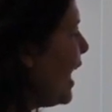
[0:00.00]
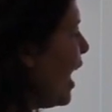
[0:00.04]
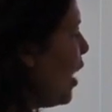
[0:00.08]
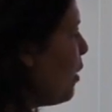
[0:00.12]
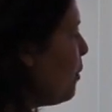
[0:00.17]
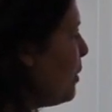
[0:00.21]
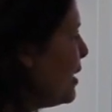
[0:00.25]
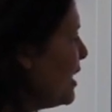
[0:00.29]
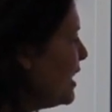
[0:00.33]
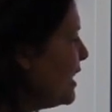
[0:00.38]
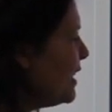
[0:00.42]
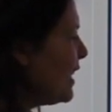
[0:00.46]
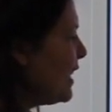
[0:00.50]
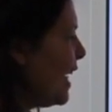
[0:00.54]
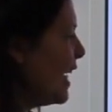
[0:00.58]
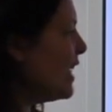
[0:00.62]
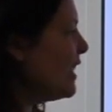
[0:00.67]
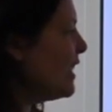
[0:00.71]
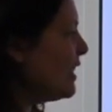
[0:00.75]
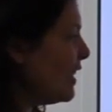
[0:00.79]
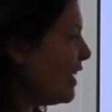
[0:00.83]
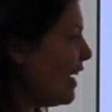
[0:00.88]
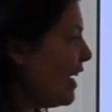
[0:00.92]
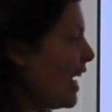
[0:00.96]
how many
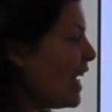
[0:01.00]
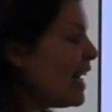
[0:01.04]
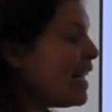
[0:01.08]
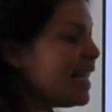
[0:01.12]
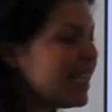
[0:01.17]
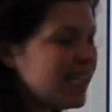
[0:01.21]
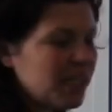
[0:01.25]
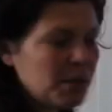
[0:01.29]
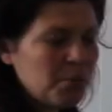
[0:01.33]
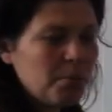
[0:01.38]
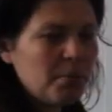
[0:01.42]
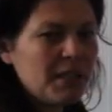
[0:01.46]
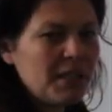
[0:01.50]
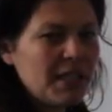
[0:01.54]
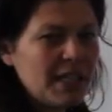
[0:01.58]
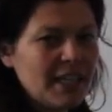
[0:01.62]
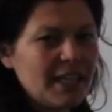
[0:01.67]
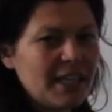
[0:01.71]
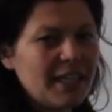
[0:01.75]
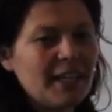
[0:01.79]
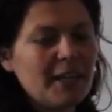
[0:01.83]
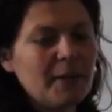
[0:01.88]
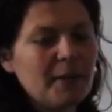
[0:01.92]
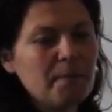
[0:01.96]
days in a leap
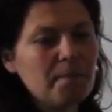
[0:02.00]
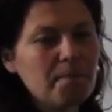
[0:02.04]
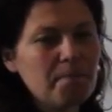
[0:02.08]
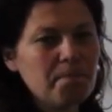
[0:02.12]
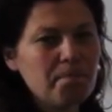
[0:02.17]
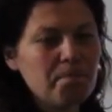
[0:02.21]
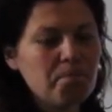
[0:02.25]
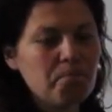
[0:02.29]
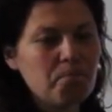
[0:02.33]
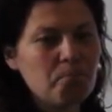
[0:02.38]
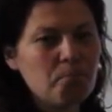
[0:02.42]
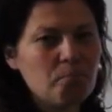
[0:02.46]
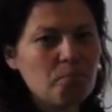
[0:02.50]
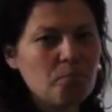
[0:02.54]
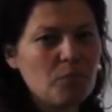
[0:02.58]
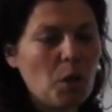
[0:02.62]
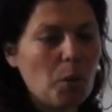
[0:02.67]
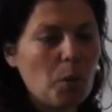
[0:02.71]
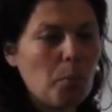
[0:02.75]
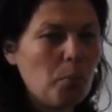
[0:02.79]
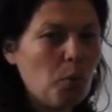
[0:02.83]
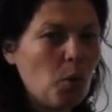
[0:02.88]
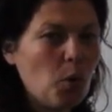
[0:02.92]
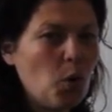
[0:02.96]
year?
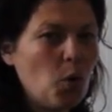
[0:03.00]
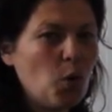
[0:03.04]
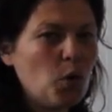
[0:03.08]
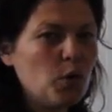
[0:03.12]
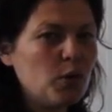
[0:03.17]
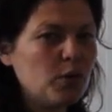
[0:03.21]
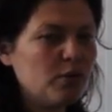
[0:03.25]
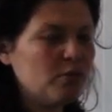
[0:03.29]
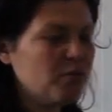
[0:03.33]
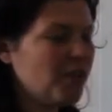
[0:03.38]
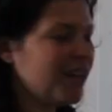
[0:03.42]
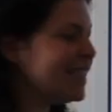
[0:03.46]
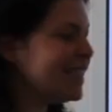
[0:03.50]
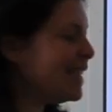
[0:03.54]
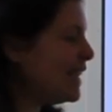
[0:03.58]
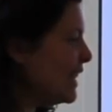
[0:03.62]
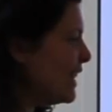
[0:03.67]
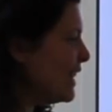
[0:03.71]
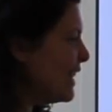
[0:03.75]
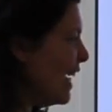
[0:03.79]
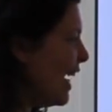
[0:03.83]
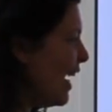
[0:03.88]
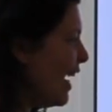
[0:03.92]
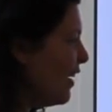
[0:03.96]
Pause, write
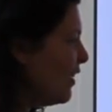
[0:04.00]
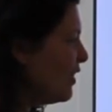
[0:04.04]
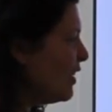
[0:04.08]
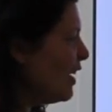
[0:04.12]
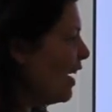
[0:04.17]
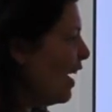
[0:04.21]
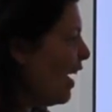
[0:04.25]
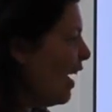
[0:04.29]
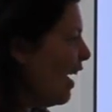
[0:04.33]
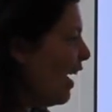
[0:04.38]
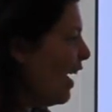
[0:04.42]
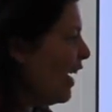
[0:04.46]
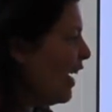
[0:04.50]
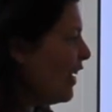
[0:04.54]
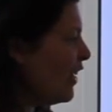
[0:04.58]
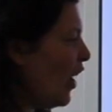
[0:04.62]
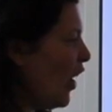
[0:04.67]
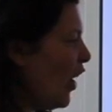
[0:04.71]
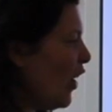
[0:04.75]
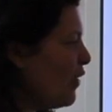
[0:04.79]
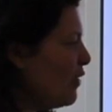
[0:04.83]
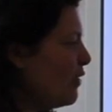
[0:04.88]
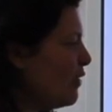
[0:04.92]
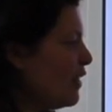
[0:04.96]
it down, and
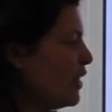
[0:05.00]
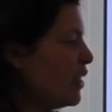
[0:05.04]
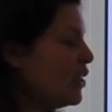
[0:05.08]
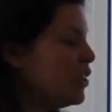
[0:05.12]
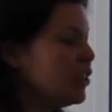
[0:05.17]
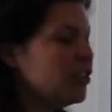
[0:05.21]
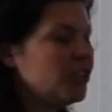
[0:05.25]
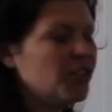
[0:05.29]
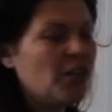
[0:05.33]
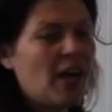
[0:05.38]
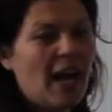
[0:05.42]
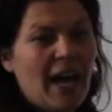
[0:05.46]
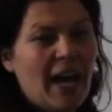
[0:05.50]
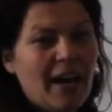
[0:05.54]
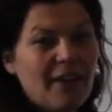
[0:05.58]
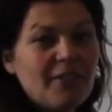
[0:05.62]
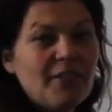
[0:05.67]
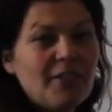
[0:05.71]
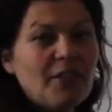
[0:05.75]
hopefully you have